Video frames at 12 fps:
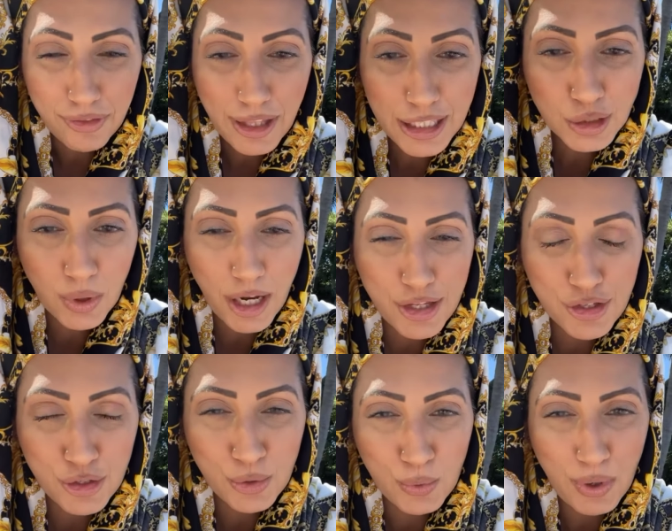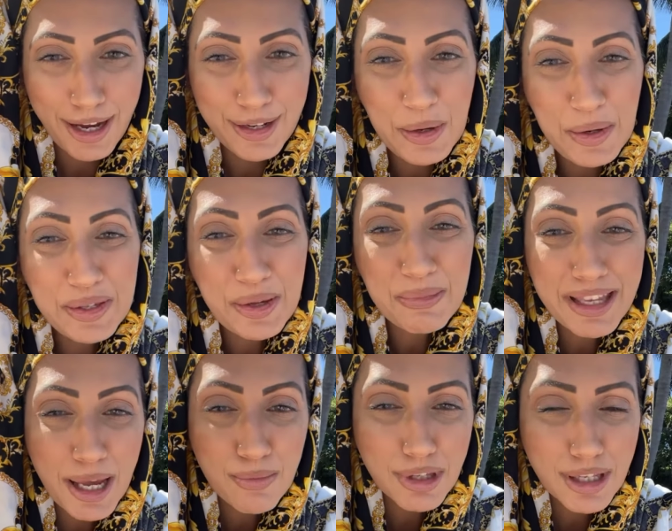That's what I do. I know
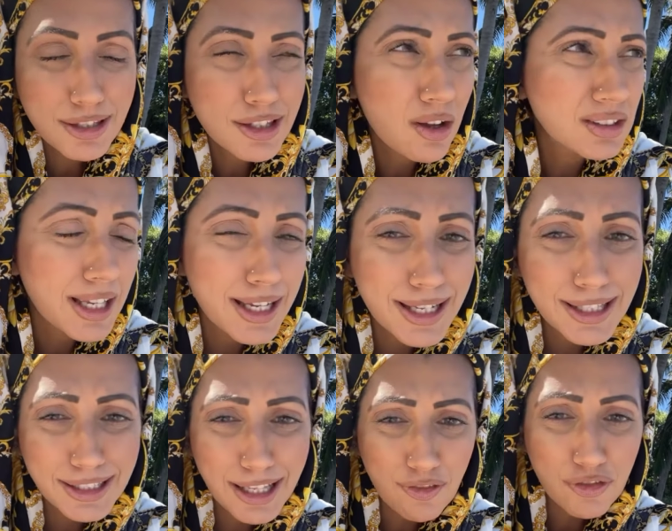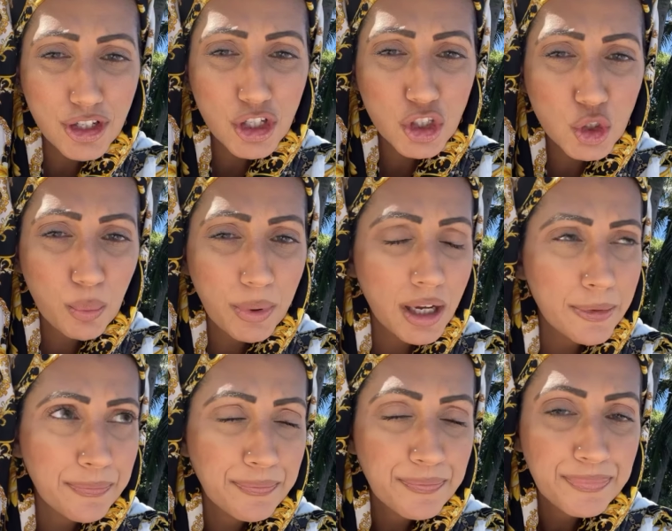sometimes it sounds like it's selfish, but
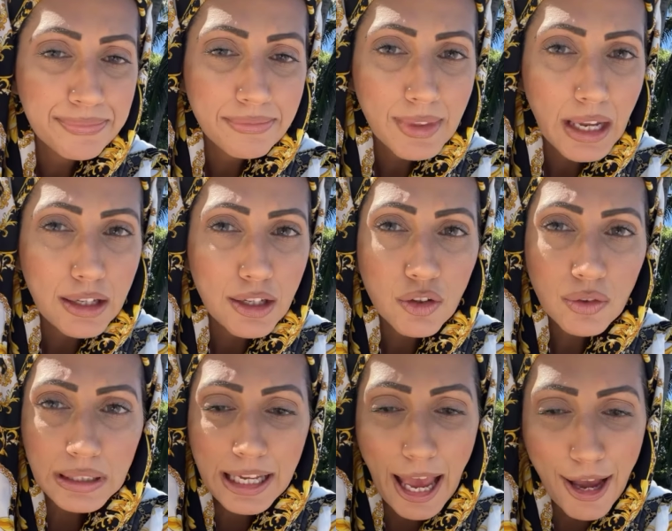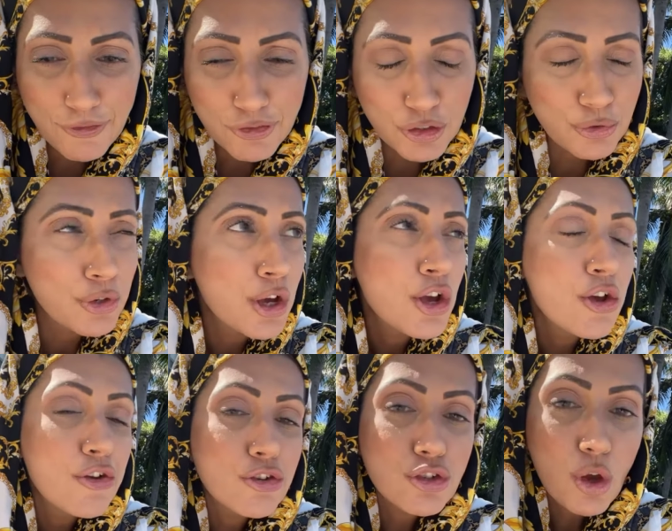you really have to.
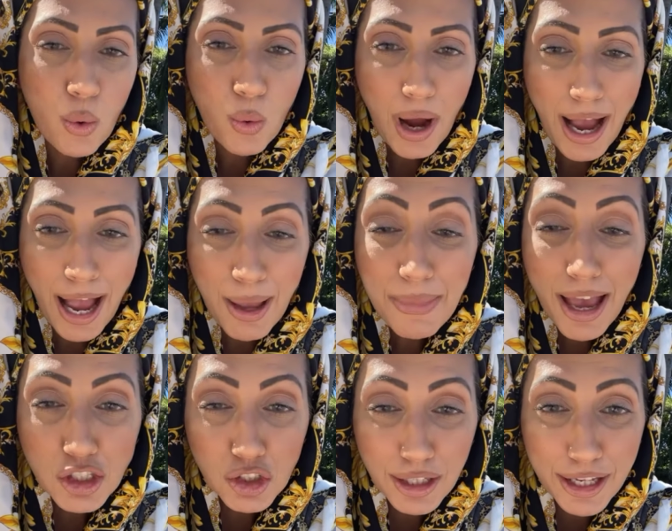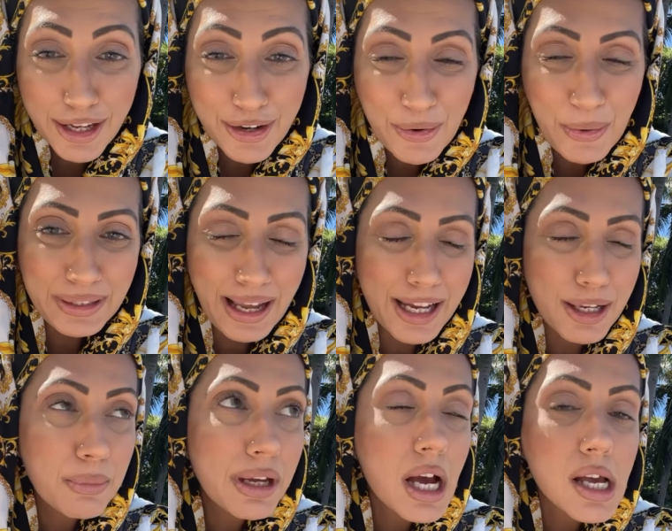So I'm actually here
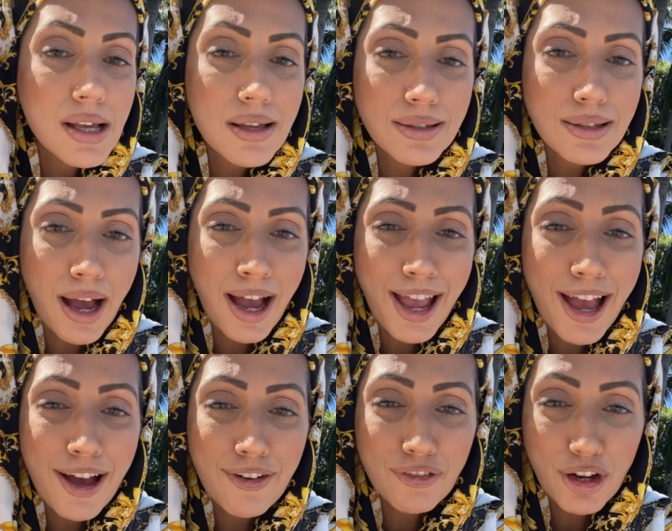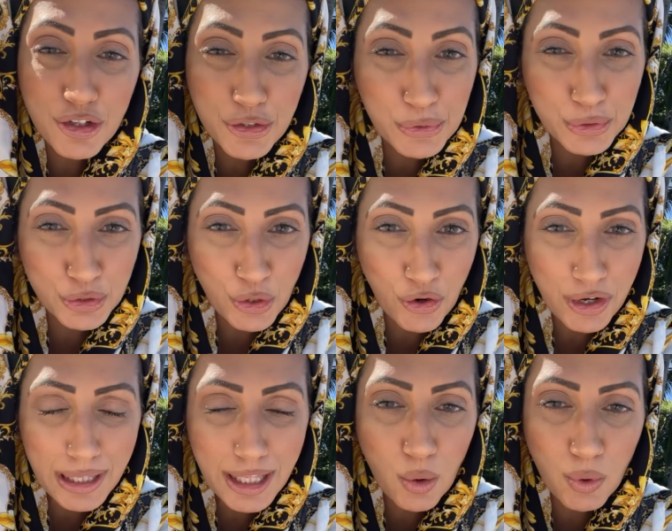online because I have a true
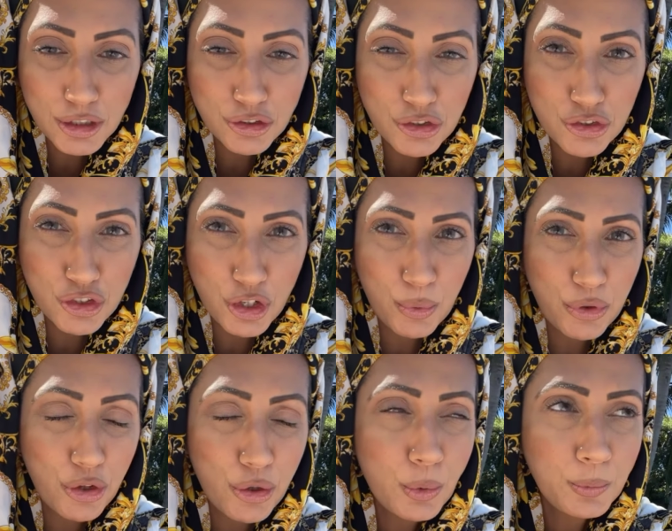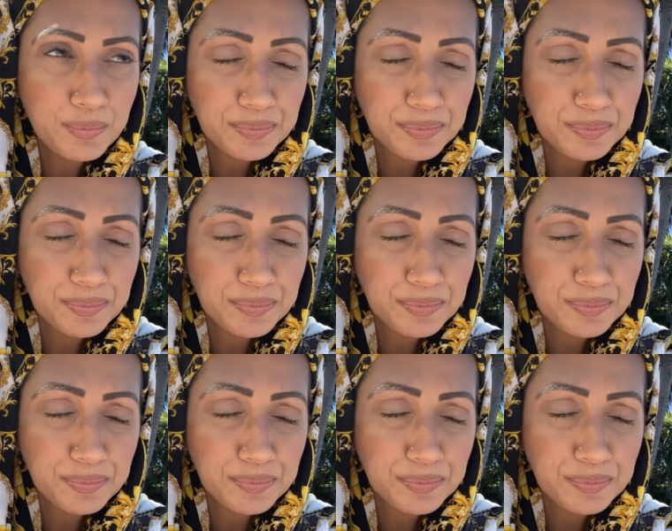story that I want to share with you.